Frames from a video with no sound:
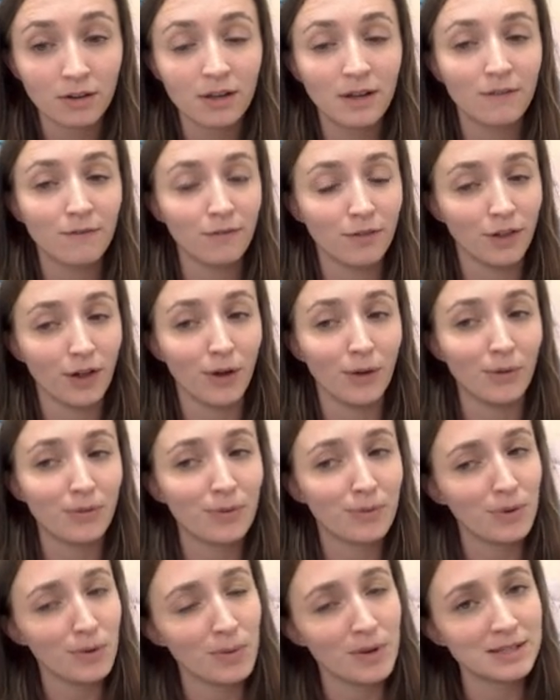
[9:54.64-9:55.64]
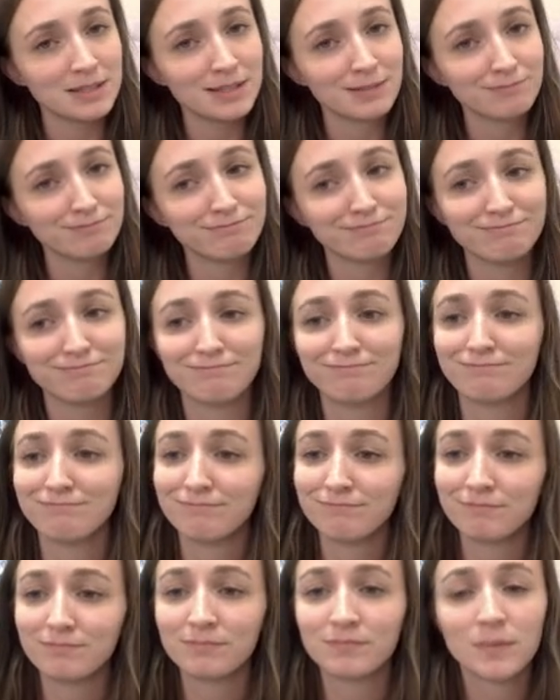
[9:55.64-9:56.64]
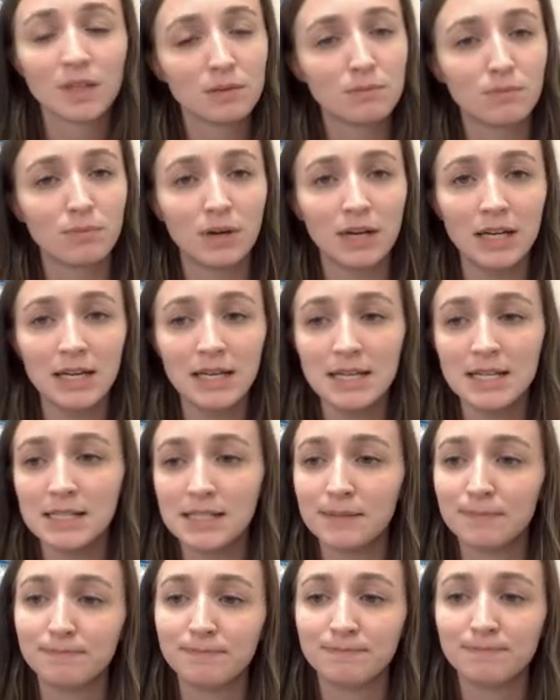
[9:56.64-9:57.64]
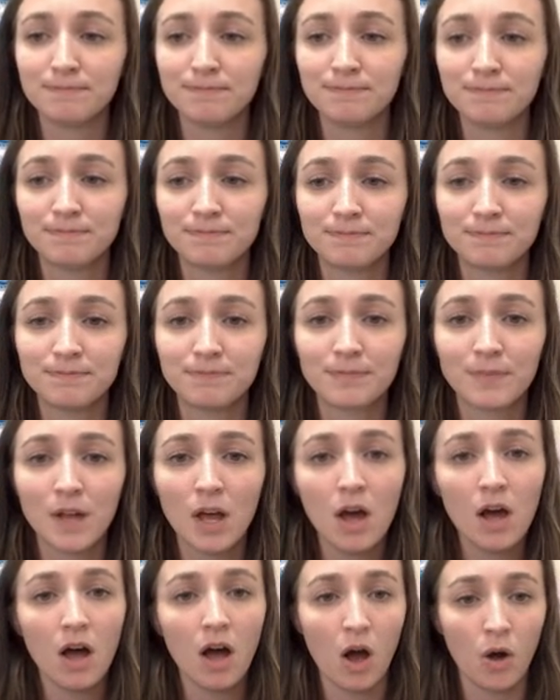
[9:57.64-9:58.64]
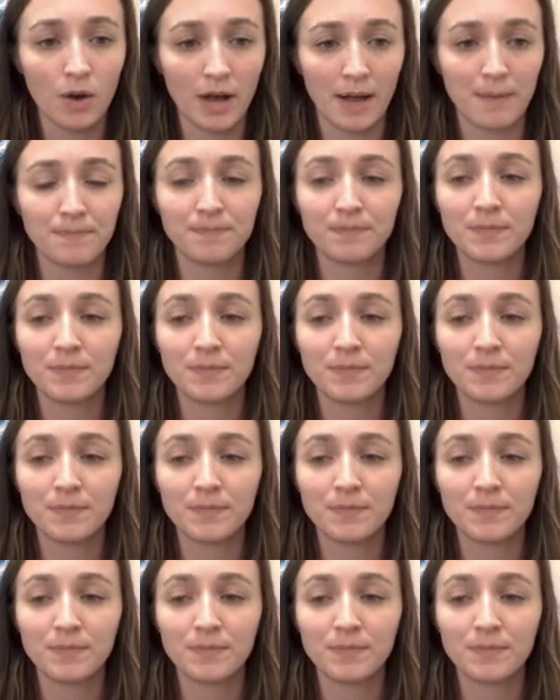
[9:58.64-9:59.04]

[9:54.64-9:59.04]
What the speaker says: can flow through it. Pretty neat. Okay,